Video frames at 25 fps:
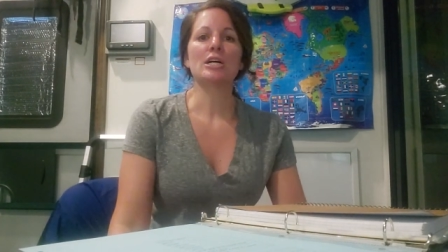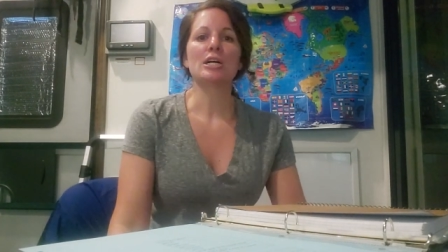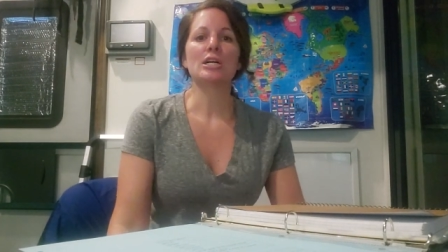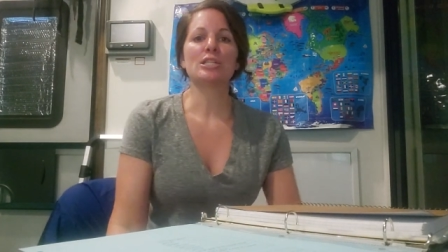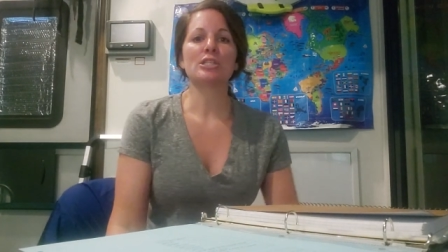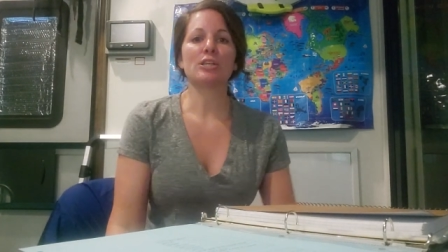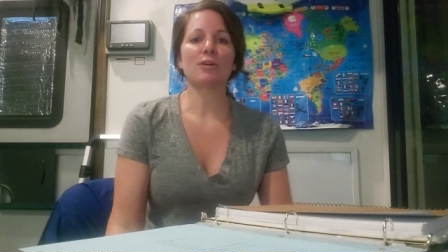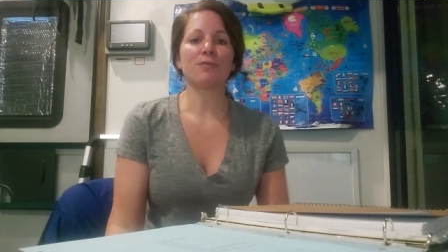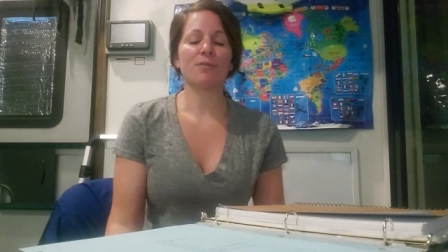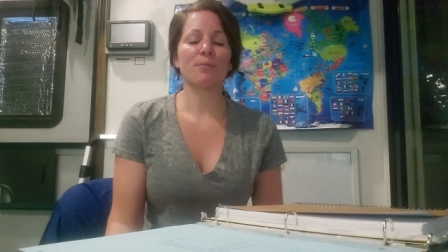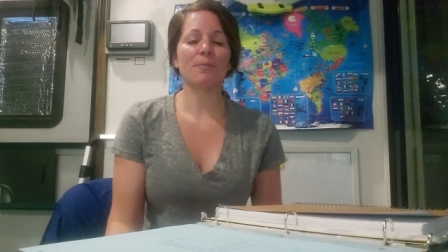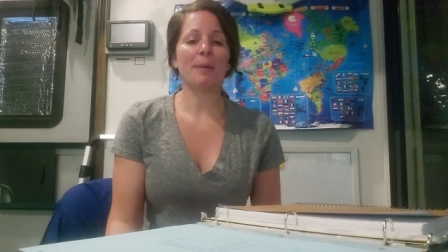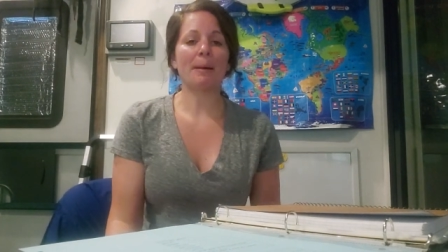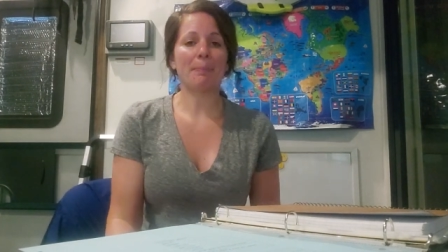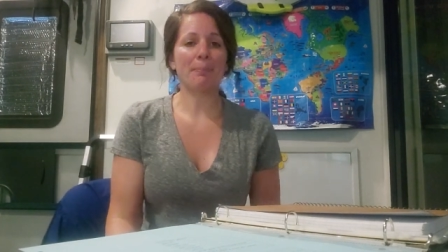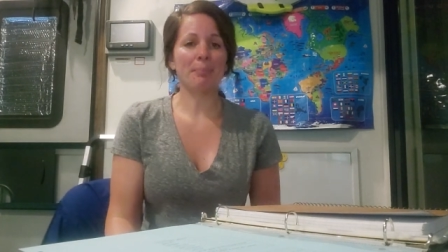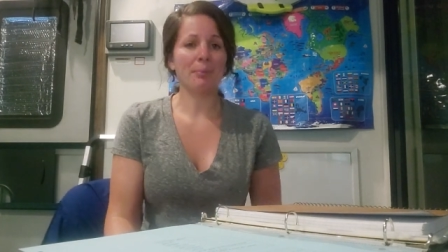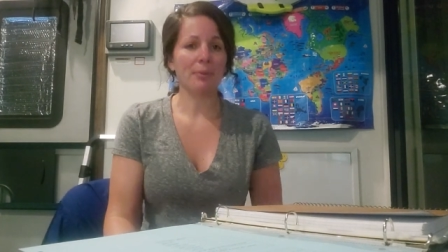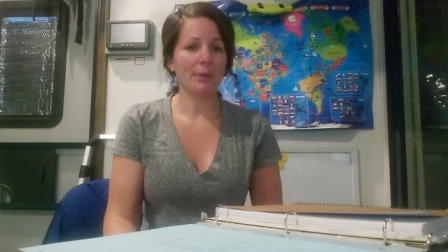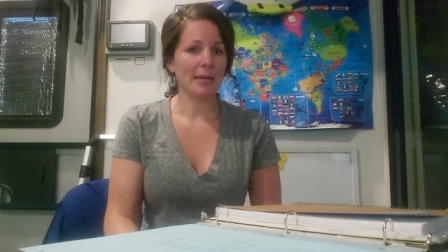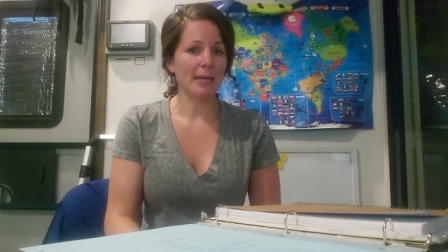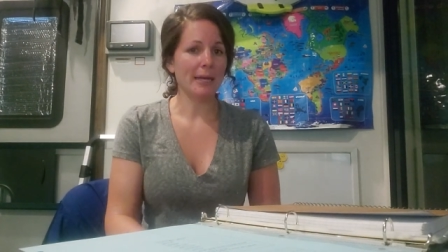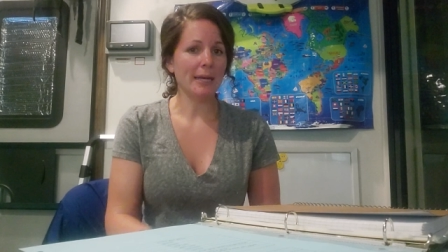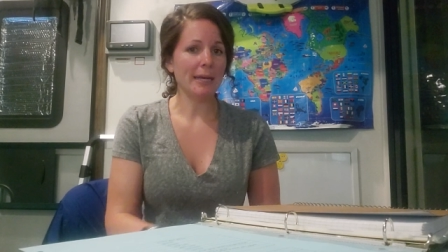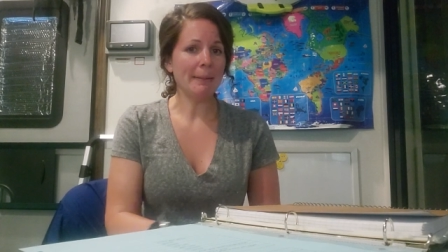So for my
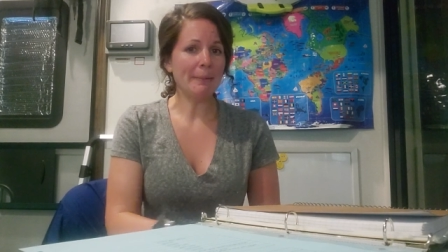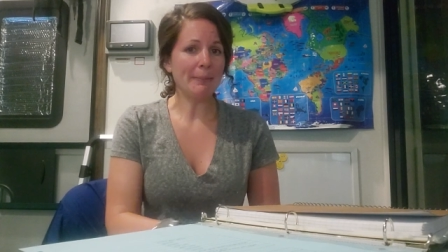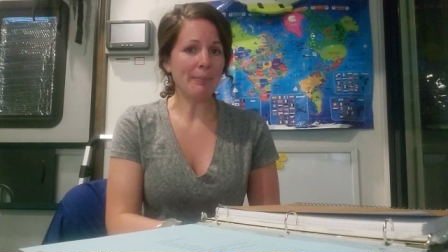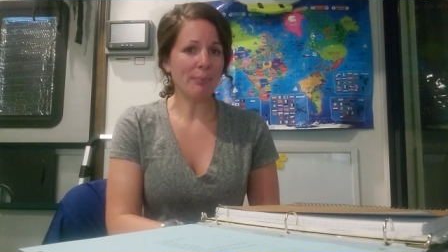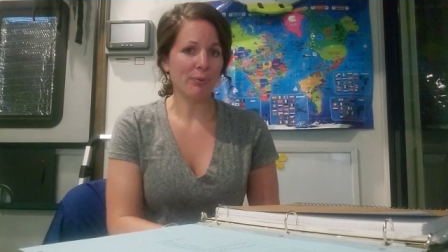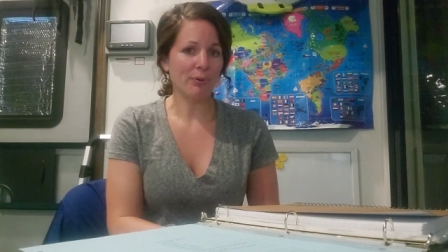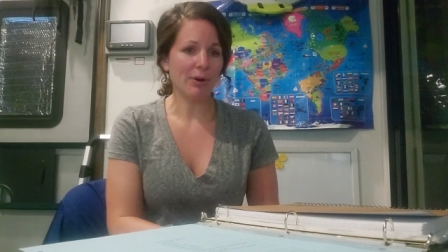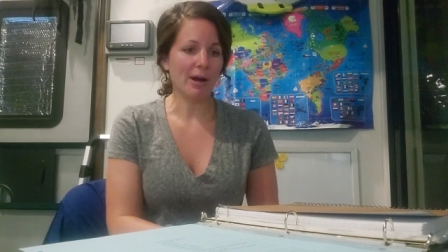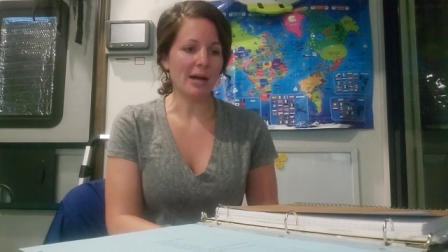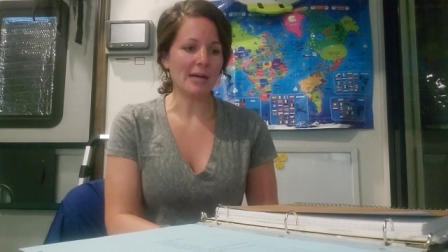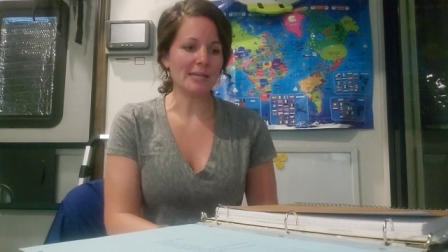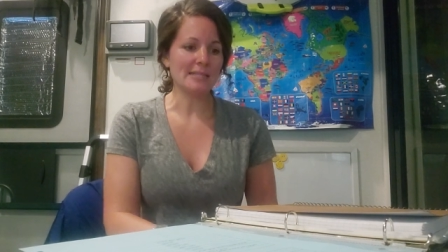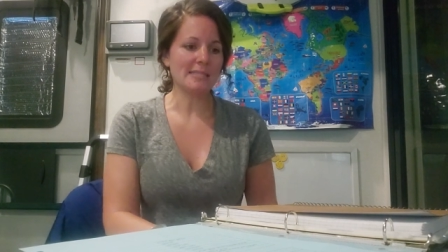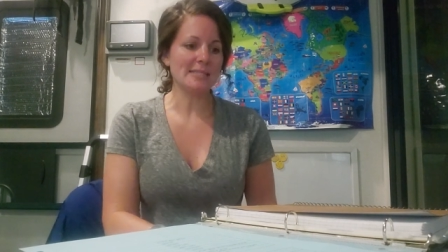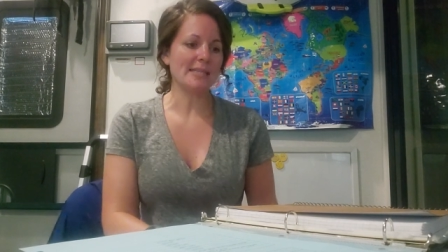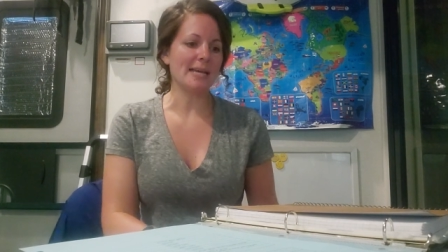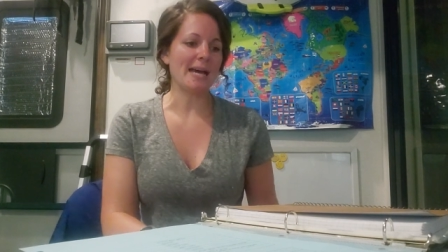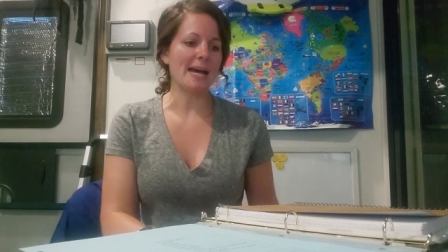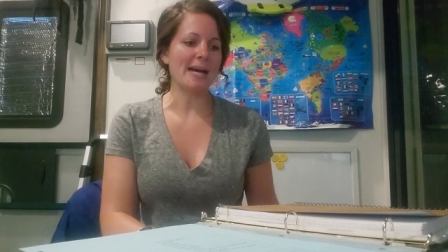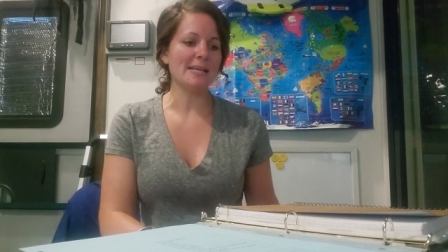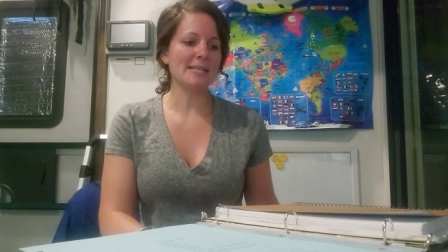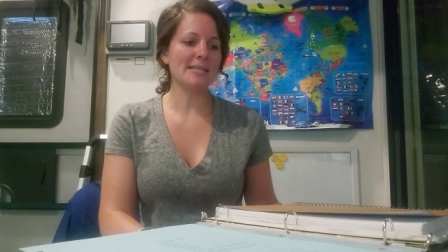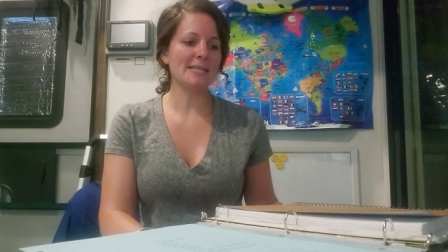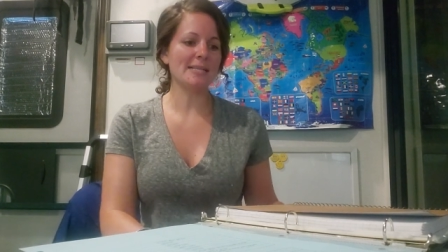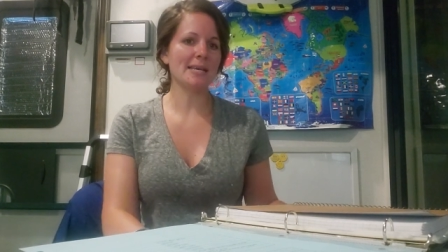planning
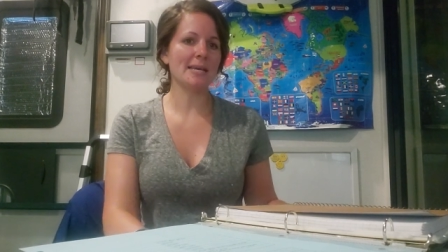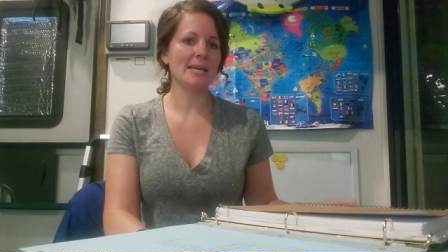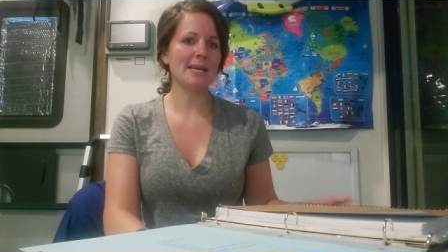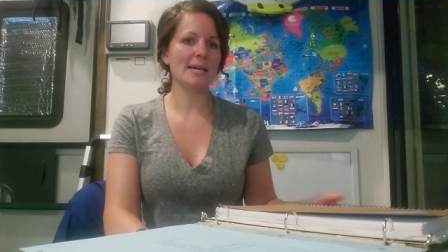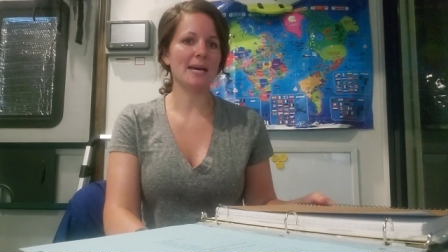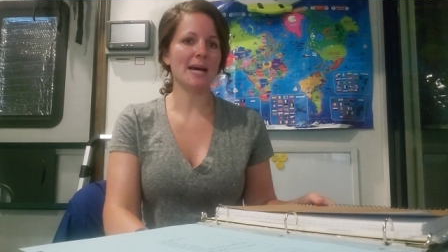process,